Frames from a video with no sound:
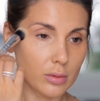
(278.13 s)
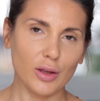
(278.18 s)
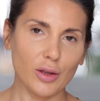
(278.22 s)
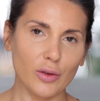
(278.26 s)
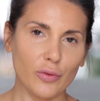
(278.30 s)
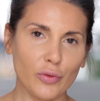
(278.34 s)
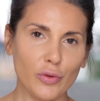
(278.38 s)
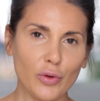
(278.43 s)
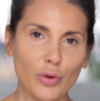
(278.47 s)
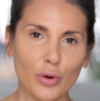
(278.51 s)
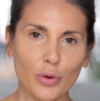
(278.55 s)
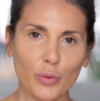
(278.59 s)

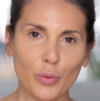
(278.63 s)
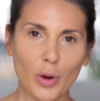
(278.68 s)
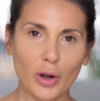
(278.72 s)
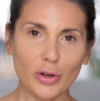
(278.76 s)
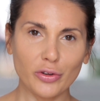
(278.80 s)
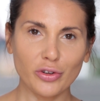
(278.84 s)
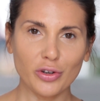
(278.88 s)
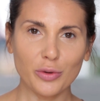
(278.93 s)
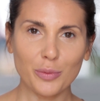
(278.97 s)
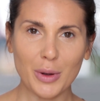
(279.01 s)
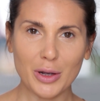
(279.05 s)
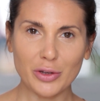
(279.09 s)
If you are
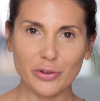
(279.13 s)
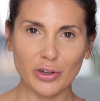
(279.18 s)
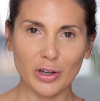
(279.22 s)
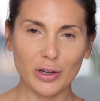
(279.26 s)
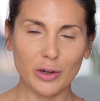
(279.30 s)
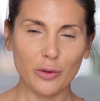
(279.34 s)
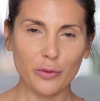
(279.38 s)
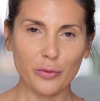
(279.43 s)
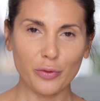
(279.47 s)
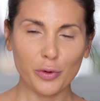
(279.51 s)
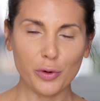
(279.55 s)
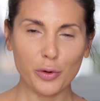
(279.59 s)
watching my
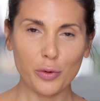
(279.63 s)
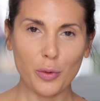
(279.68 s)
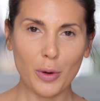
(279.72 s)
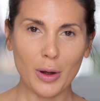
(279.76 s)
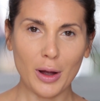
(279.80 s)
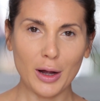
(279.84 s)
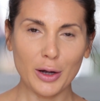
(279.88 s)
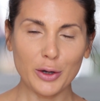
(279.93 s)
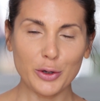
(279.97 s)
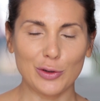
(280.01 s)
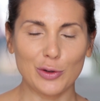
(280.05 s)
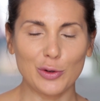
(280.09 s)
channel for a
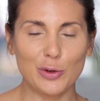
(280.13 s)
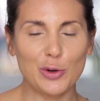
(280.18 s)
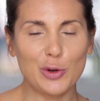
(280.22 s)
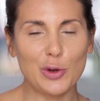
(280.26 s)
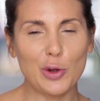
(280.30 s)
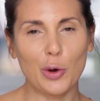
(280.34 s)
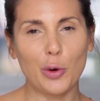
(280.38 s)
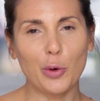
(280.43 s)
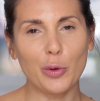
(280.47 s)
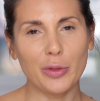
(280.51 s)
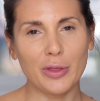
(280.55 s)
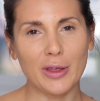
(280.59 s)
while, you
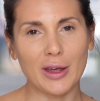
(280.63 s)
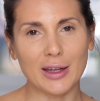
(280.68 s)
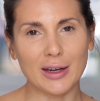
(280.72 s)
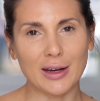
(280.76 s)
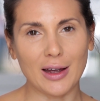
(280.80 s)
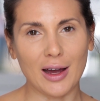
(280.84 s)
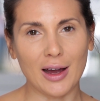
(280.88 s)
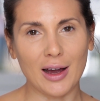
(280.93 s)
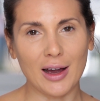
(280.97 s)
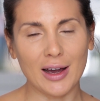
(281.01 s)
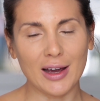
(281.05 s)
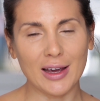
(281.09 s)
know that
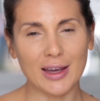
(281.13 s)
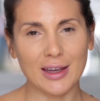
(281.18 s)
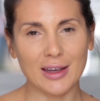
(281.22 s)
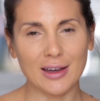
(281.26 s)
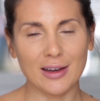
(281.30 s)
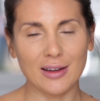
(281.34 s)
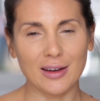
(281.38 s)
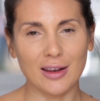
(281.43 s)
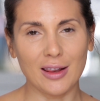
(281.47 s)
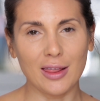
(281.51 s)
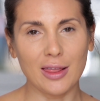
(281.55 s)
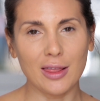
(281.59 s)

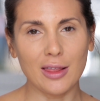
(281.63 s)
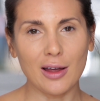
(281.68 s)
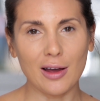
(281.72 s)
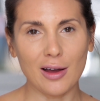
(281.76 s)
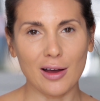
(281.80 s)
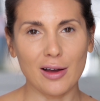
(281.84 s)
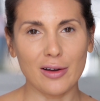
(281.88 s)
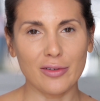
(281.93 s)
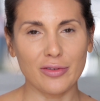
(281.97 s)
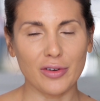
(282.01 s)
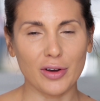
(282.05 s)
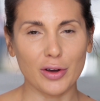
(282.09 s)
I
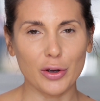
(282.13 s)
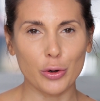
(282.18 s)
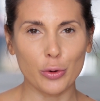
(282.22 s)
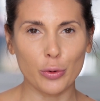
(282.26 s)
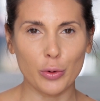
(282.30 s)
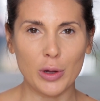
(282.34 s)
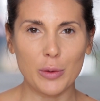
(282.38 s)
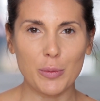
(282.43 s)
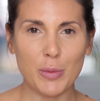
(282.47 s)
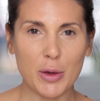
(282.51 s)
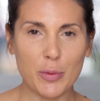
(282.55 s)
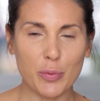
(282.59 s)
love
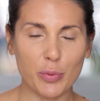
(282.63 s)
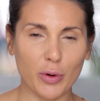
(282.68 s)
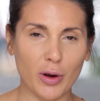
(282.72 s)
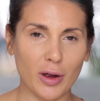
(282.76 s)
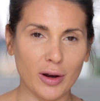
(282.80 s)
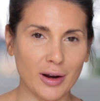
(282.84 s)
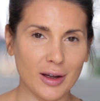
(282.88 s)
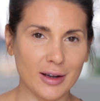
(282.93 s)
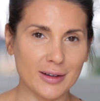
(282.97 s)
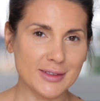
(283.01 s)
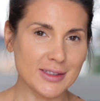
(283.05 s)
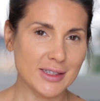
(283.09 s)
creamy
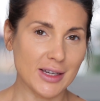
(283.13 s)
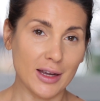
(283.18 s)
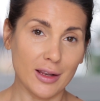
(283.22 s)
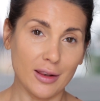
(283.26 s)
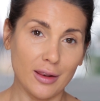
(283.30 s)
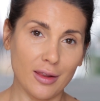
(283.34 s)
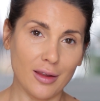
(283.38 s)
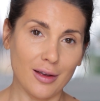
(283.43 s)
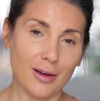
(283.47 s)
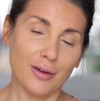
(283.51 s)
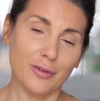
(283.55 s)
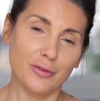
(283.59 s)
products. I
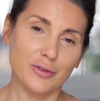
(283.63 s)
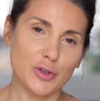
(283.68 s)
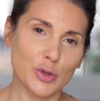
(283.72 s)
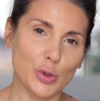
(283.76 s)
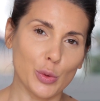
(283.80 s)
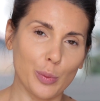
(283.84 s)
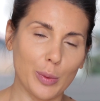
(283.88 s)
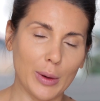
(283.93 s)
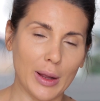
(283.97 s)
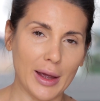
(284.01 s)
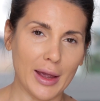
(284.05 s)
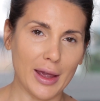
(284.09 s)
love to
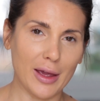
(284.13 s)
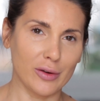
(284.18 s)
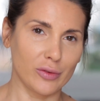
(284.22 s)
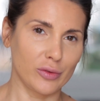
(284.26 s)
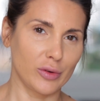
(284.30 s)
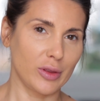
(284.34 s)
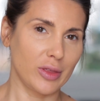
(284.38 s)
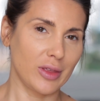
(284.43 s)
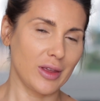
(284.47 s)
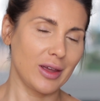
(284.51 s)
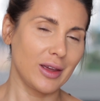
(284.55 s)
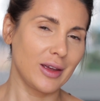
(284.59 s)
apply
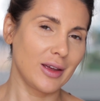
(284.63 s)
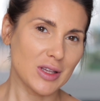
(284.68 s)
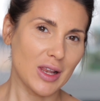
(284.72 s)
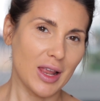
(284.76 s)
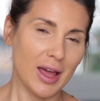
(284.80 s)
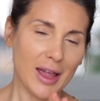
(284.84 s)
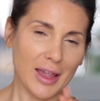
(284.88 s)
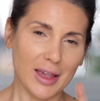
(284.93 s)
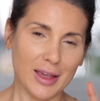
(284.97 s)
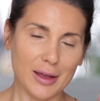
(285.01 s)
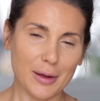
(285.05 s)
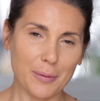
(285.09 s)
everything
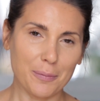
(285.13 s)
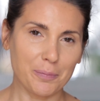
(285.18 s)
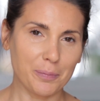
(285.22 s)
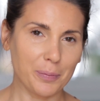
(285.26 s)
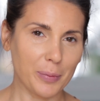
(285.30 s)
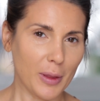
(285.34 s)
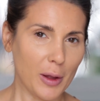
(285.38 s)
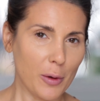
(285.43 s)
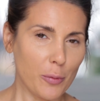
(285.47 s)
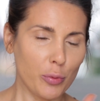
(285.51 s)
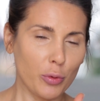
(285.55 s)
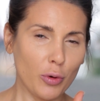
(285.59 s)
like
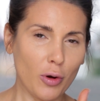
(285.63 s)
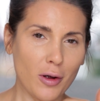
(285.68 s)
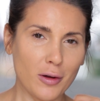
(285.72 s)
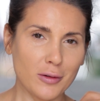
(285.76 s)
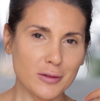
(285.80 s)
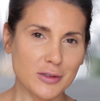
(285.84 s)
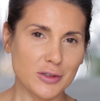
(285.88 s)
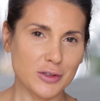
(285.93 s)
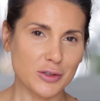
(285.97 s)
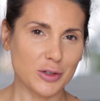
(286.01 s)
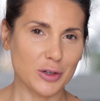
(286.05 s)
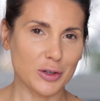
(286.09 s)

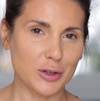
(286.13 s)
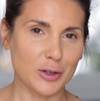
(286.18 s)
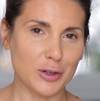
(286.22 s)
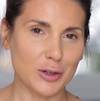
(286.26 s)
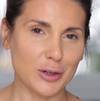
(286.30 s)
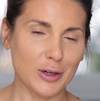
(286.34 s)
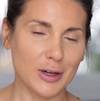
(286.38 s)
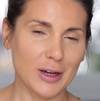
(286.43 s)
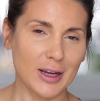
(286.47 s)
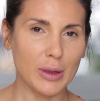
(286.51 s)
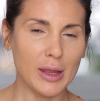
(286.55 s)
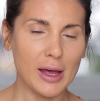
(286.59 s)

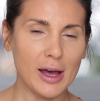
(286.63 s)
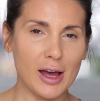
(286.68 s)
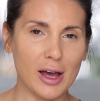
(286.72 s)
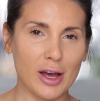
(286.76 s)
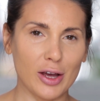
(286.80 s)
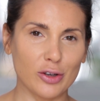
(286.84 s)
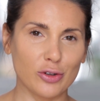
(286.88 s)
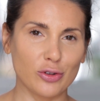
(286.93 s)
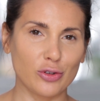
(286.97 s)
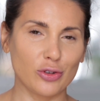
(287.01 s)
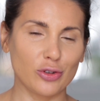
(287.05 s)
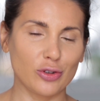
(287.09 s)
bronzer,
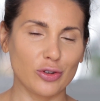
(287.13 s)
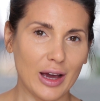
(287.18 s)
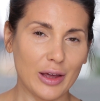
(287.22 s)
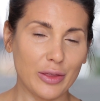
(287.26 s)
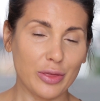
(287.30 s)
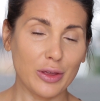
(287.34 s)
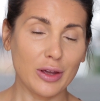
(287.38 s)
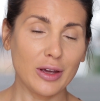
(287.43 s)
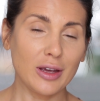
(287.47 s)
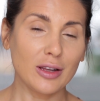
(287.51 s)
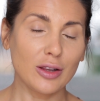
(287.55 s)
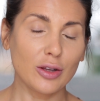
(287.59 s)
blush. I
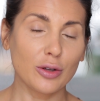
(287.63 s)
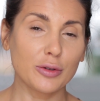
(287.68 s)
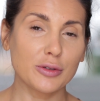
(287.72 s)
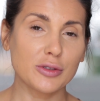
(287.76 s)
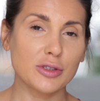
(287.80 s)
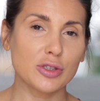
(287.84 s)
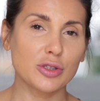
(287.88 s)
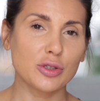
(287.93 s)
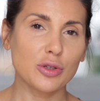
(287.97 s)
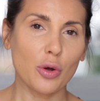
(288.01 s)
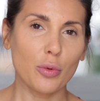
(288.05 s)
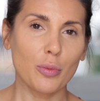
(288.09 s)
think it
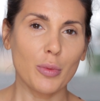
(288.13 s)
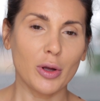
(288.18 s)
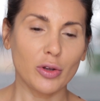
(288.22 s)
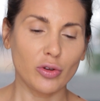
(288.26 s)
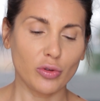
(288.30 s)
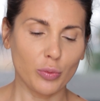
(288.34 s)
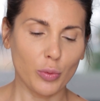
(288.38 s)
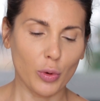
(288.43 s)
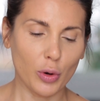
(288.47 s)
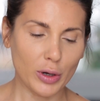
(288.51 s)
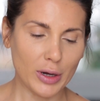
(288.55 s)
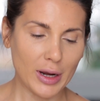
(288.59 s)
looks so
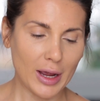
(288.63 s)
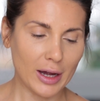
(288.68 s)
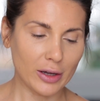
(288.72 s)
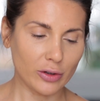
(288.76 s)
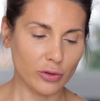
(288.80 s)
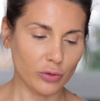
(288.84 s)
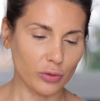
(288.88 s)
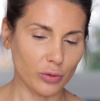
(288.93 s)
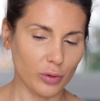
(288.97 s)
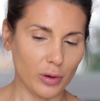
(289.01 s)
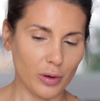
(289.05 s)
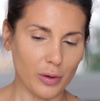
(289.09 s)
much more
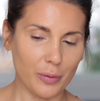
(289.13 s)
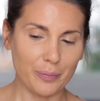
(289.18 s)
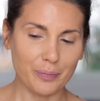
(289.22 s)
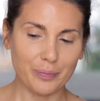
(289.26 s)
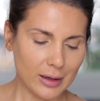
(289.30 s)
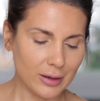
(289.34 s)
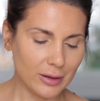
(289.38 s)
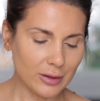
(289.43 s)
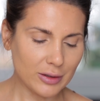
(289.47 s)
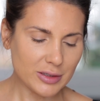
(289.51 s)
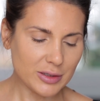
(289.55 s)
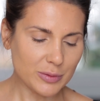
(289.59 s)
natural.
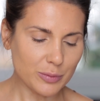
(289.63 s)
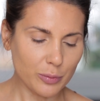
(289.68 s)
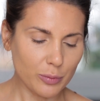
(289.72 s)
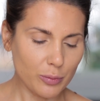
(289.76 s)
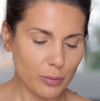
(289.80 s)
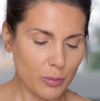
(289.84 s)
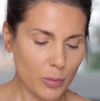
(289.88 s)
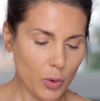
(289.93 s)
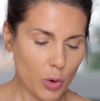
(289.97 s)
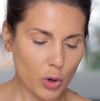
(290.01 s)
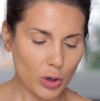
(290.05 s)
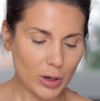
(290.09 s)
It looks
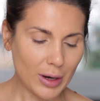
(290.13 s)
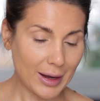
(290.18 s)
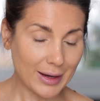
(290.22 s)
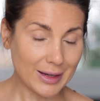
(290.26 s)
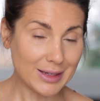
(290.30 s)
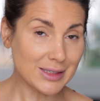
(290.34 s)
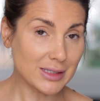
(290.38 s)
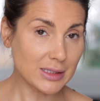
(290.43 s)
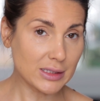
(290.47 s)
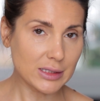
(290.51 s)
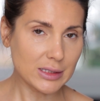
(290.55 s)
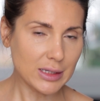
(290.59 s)
more
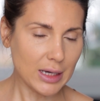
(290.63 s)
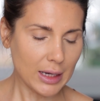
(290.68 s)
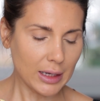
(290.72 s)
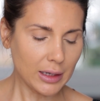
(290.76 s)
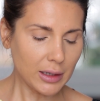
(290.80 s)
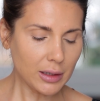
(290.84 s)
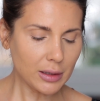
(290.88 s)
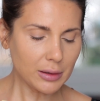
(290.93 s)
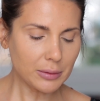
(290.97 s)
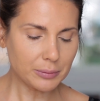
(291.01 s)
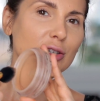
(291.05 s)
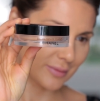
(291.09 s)
like
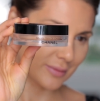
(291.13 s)
skin.